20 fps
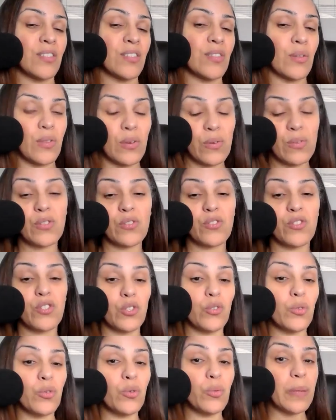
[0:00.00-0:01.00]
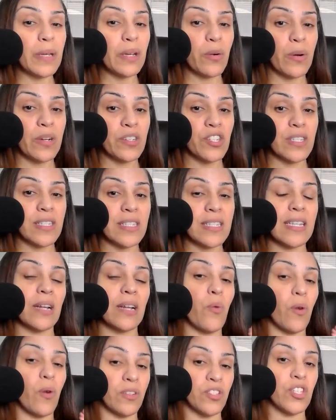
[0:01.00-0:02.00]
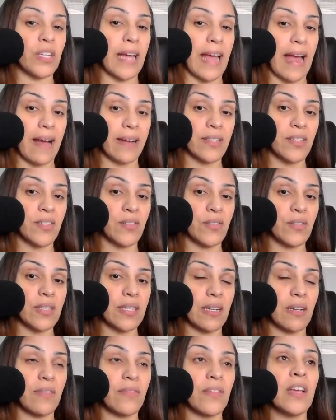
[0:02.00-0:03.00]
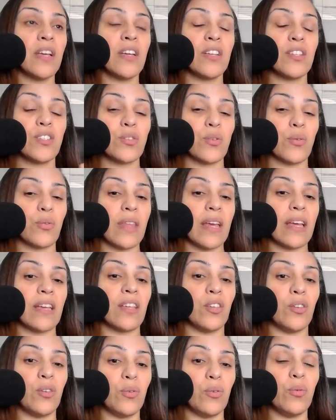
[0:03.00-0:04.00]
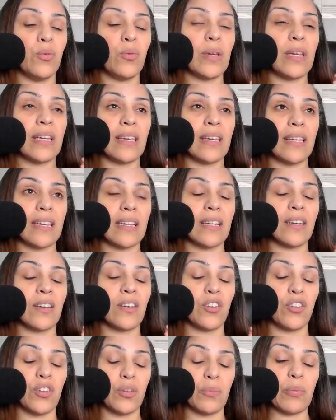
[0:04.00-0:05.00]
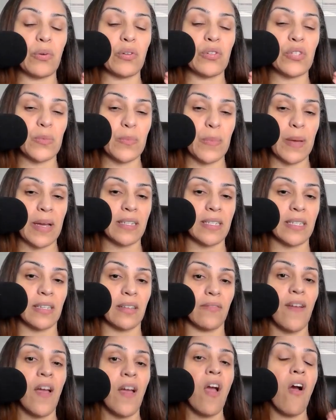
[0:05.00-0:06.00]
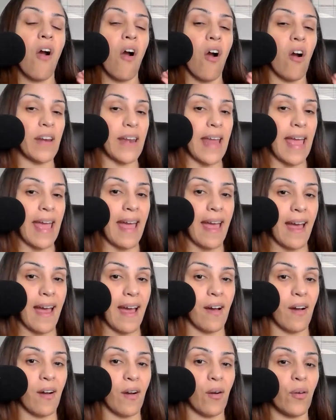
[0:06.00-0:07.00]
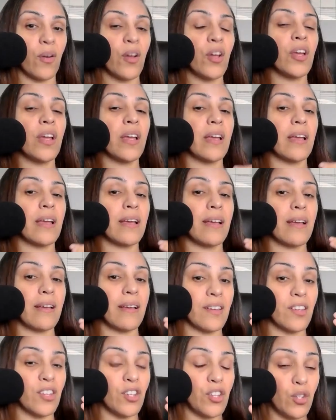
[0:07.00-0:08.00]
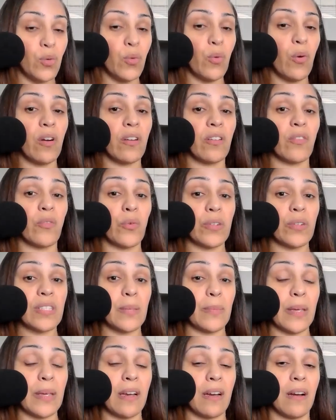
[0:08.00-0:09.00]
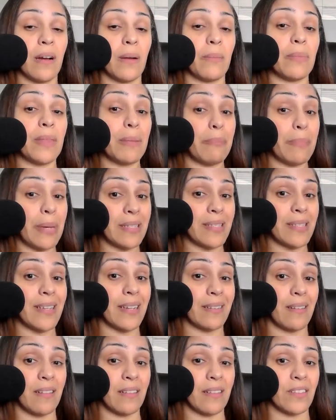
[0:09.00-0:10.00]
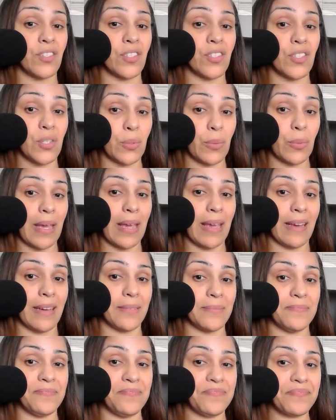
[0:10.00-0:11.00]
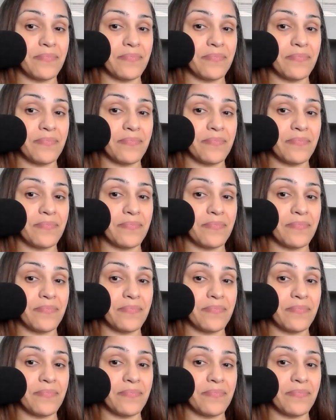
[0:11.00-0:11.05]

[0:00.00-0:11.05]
So those are two big questions that I want you to ask yourself, so that you can get a good perspective on how you are going to become the best technologist you can.